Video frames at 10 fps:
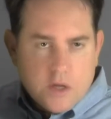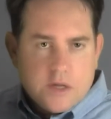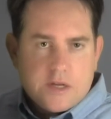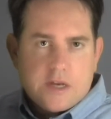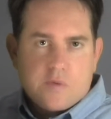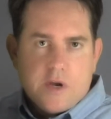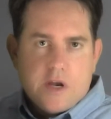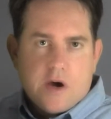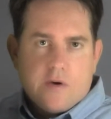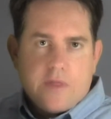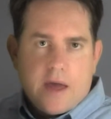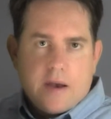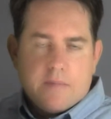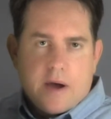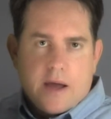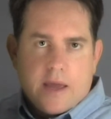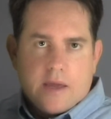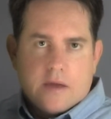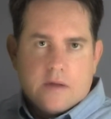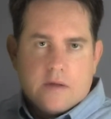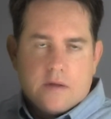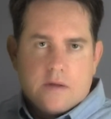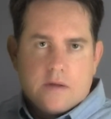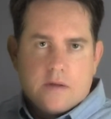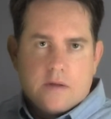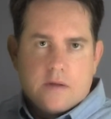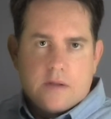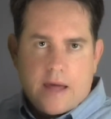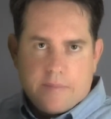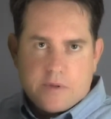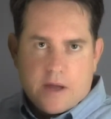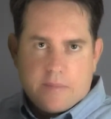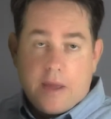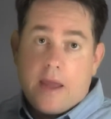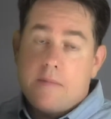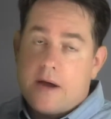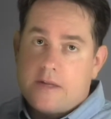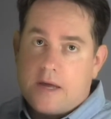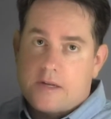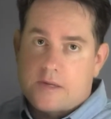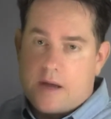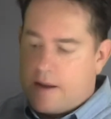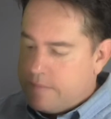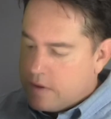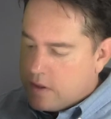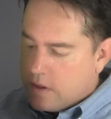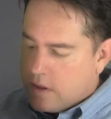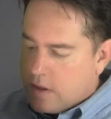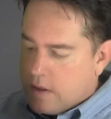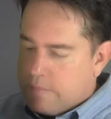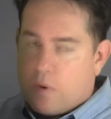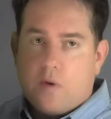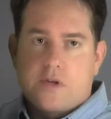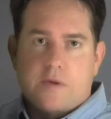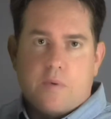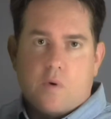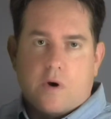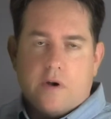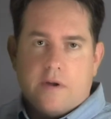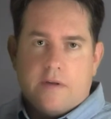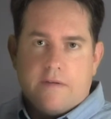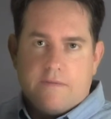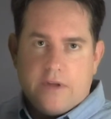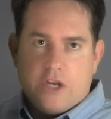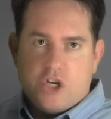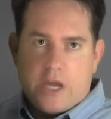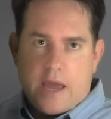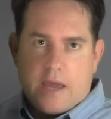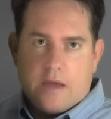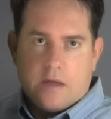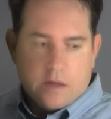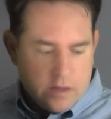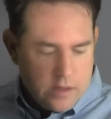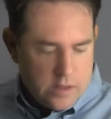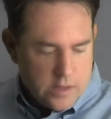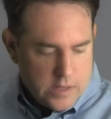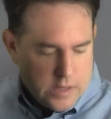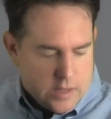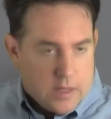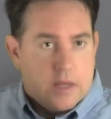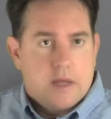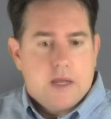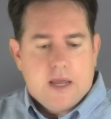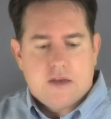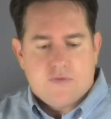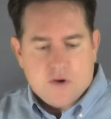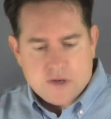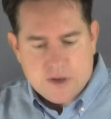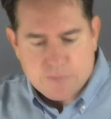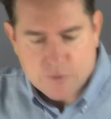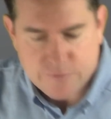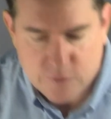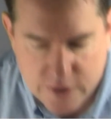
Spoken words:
since we know that my laptop and my desktop both support VGA, it's very simple for